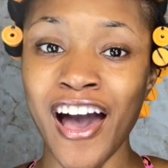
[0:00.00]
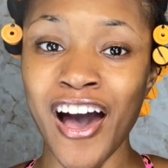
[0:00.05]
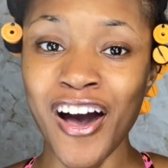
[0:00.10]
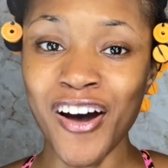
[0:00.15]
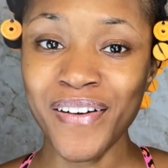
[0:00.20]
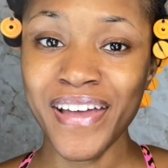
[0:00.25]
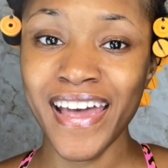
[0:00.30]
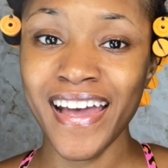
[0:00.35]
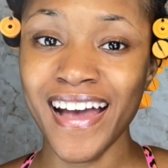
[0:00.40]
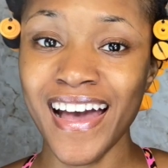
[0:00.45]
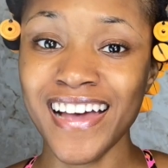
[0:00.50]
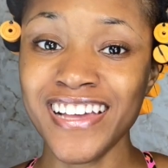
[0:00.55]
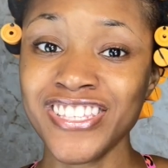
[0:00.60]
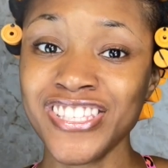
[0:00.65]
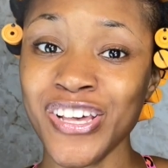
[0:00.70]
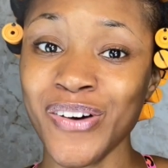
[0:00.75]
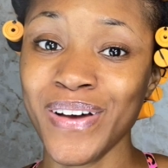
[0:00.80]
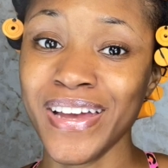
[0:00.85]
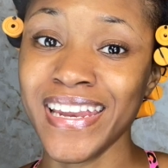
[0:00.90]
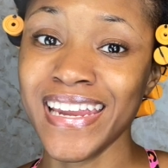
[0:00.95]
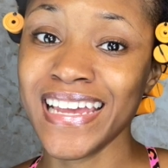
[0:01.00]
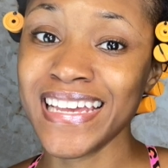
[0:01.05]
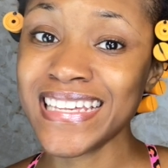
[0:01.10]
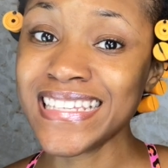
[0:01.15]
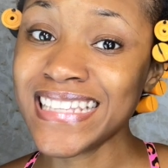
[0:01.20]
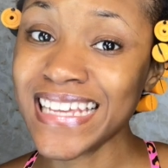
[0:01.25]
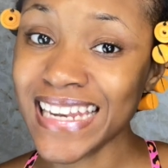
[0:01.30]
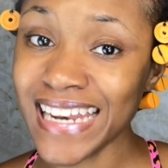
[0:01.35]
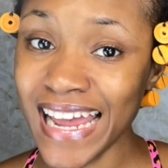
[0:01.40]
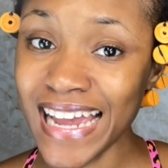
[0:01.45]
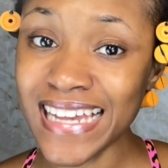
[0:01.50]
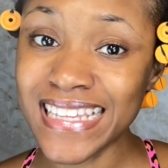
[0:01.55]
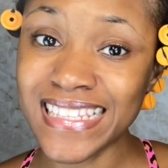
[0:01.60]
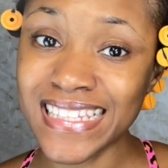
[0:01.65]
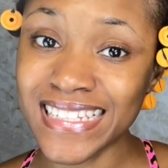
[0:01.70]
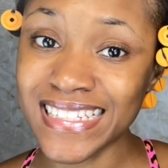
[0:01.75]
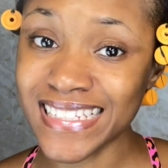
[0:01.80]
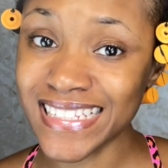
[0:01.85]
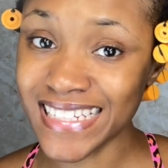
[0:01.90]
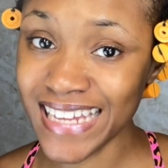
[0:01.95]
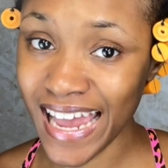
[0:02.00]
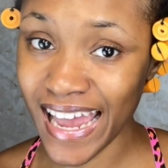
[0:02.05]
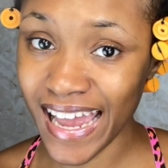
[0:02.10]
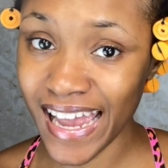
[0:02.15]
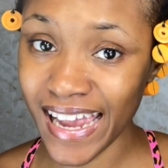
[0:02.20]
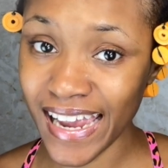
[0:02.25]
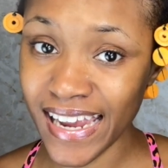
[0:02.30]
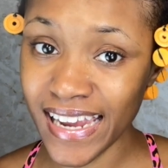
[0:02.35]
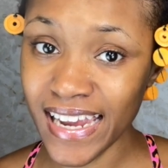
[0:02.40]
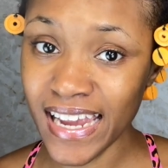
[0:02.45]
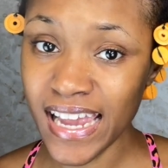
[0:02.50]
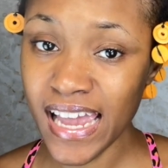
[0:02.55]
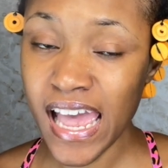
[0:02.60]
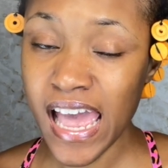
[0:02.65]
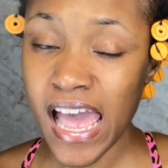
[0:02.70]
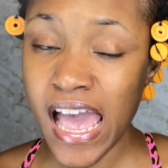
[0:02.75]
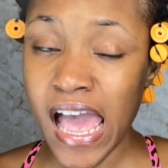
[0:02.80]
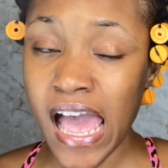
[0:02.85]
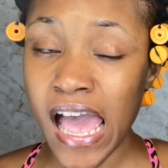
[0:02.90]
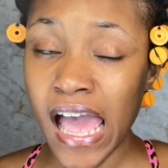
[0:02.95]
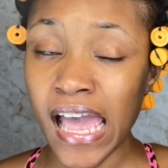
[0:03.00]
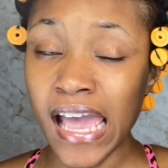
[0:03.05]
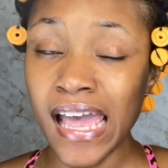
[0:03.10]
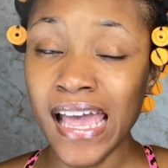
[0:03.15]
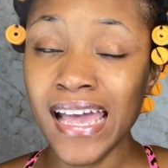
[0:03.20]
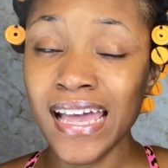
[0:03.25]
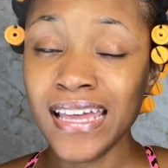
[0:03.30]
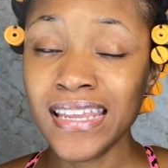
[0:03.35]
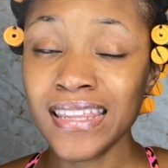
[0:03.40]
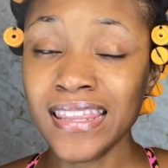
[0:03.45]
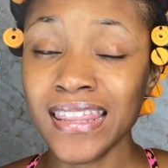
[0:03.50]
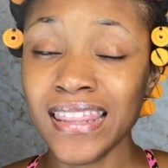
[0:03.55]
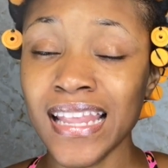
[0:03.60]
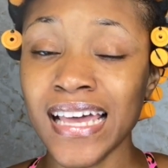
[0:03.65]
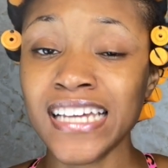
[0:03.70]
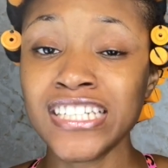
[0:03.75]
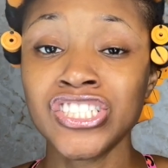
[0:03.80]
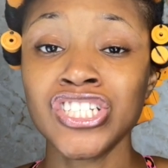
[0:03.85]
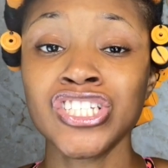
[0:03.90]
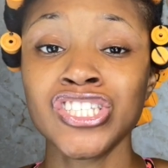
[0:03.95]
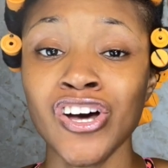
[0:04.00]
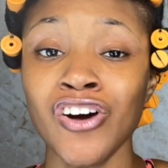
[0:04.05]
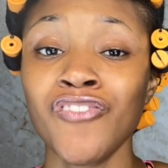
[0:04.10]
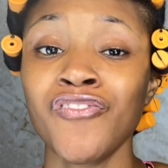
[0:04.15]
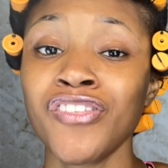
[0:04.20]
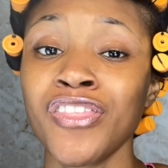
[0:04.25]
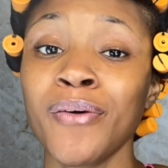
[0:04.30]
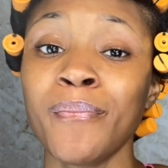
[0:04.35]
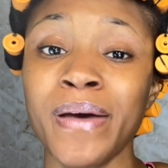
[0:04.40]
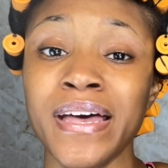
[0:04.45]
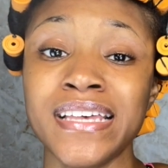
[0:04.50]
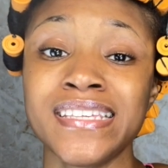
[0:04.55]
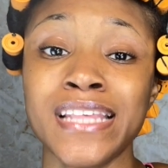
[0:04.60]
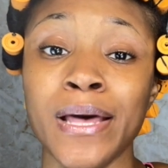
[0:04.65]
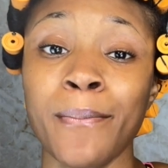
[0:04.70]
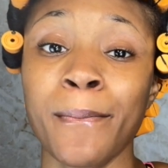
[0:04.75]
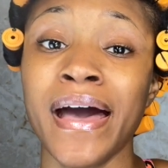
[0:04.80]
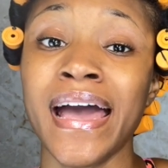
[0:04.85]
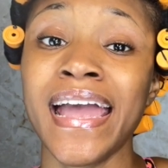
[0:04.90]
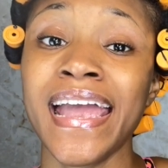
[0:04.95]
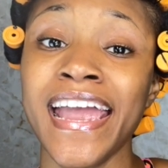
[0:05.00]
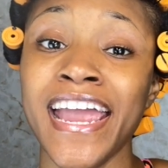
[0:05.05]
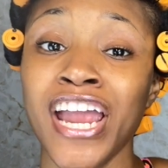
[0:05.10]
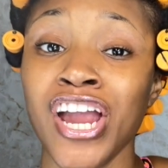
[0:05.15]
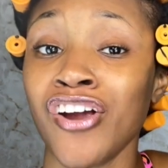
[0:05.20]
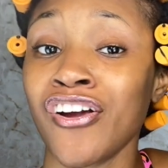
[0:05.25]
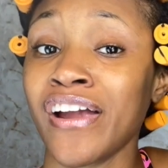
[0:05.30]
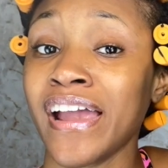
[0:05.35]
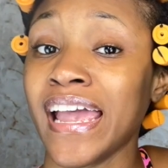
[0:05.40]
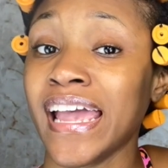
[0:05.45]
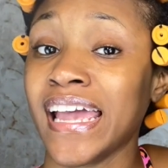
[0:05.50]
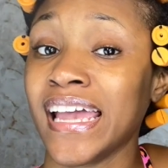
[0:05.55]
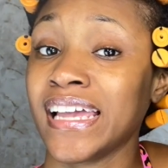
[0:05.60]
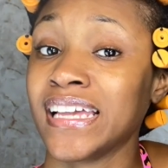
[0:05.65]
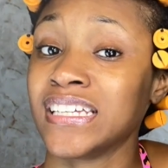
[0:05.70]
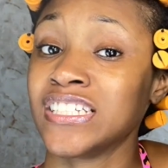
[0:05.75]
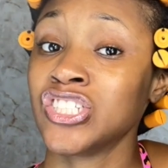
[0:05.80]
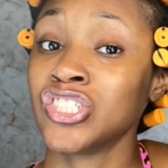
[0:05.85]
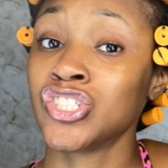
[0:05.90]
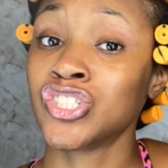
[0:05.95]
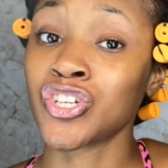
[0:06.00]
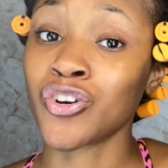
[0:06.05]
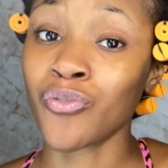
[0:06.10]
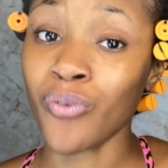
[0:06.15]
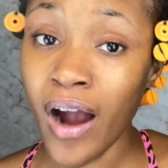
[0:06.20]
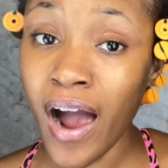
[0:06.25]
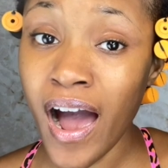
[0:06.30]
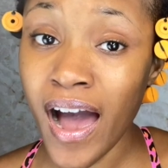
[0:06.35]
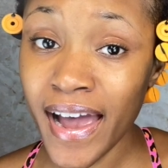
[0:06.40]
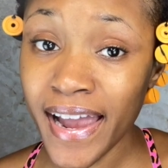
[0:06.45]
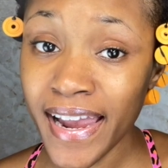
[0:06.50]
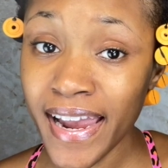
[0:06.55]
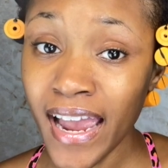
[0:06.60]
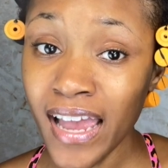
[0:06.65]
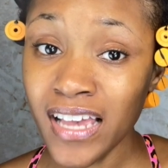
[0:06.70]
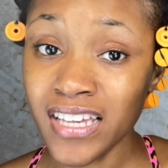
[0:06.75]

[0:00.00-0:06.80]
Okay guys, so it is the next day and let's just hope for the best that my hair is dry.